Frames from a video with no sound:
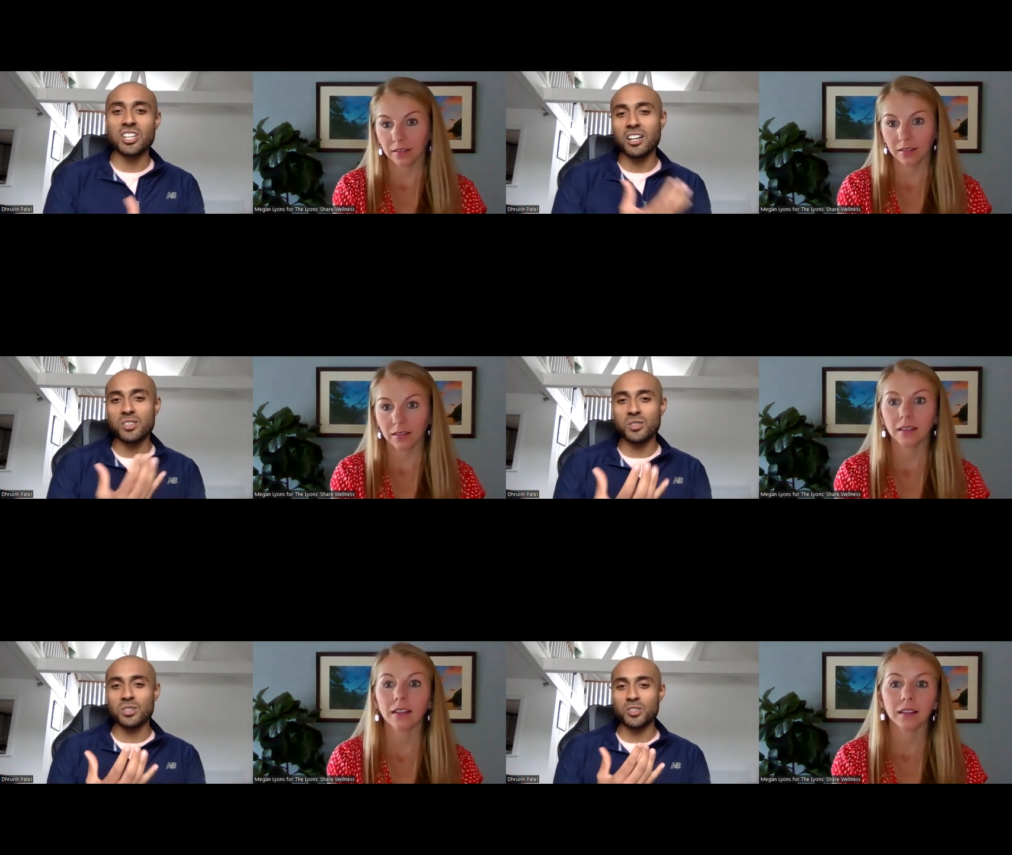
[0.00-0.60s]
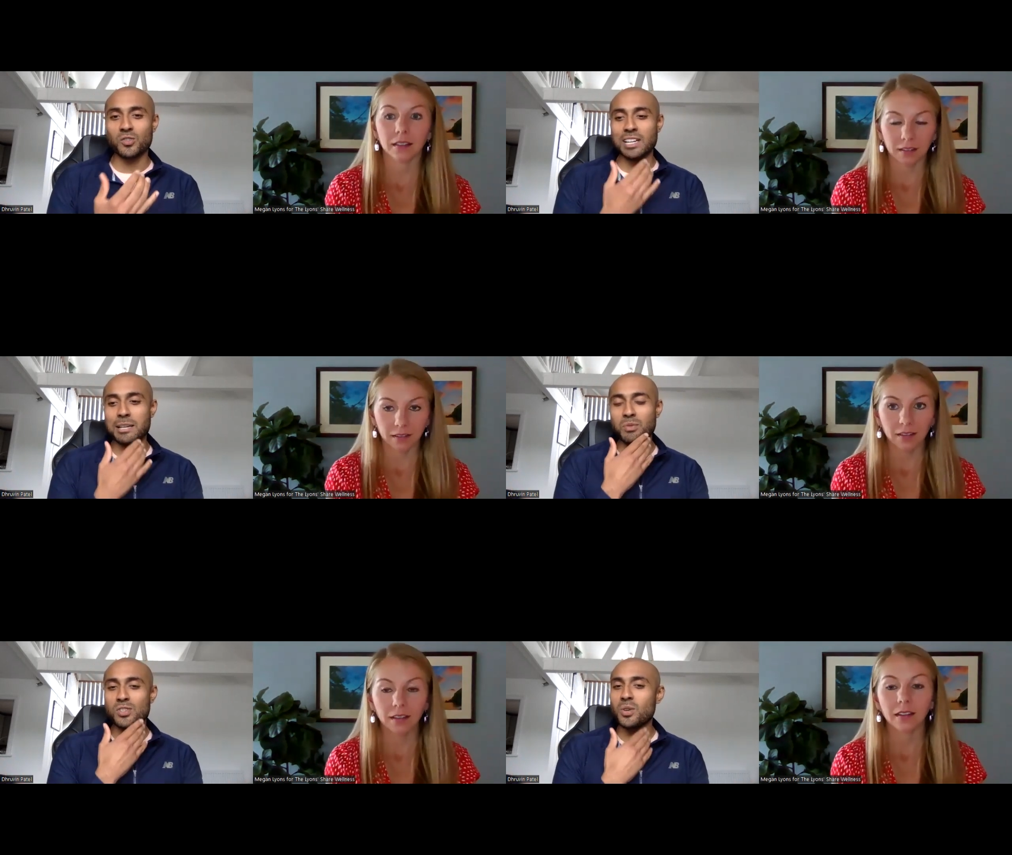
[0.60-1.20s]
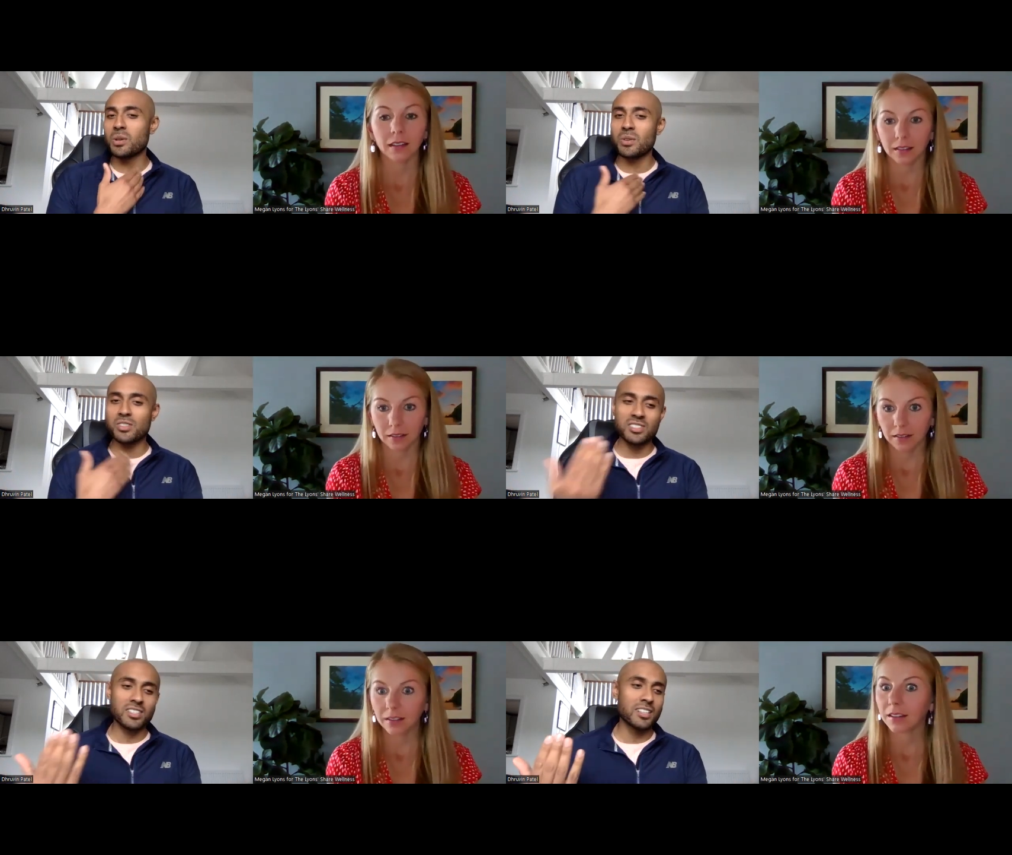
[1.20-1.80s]
Speaker 1: the colors on the screen, because no one wants
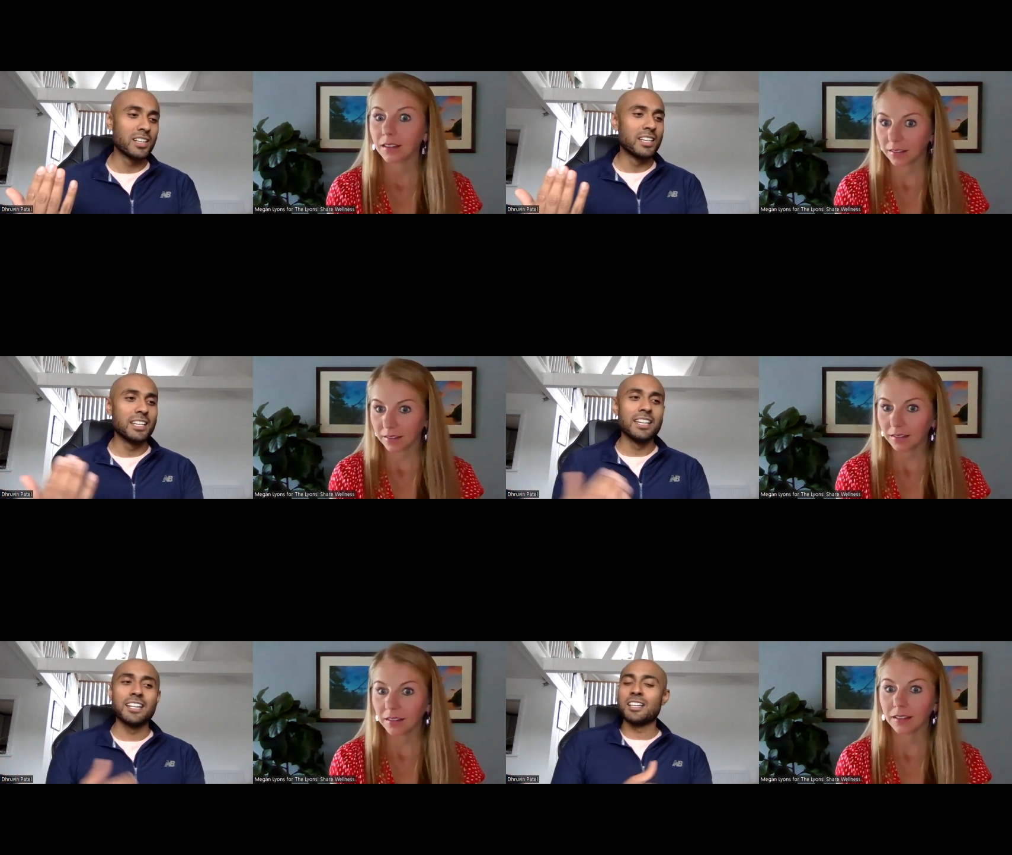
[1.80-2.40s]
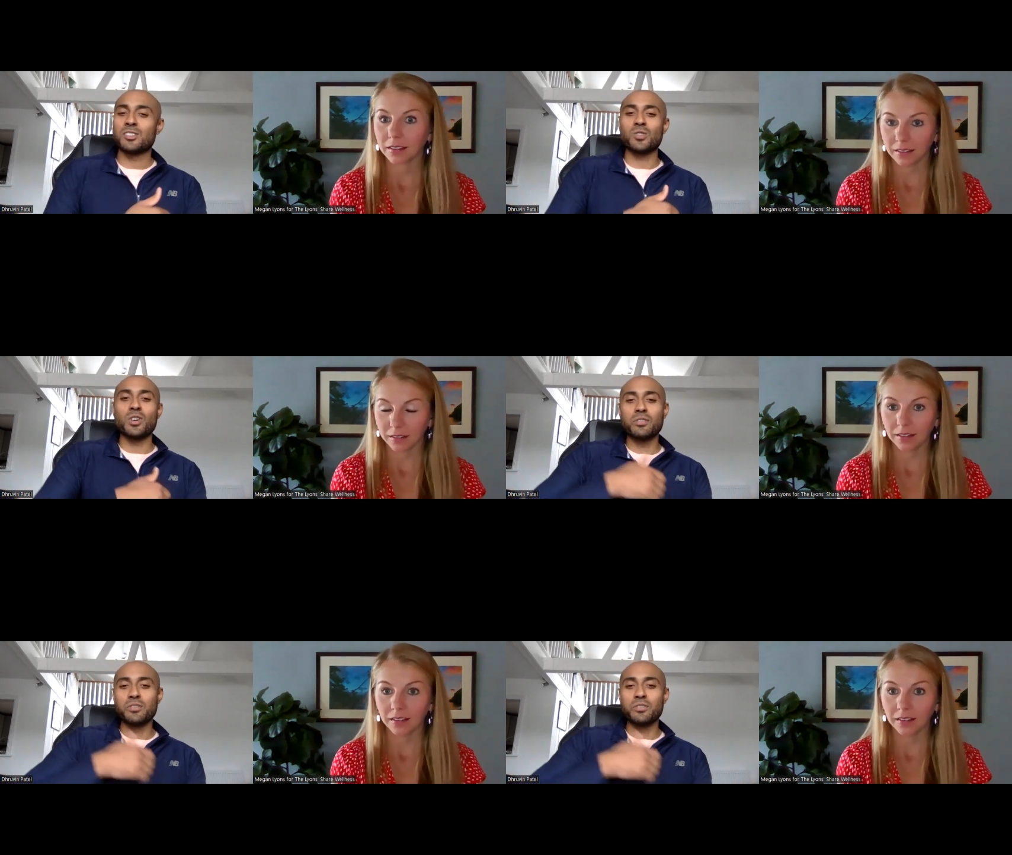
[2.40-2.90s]
to scroll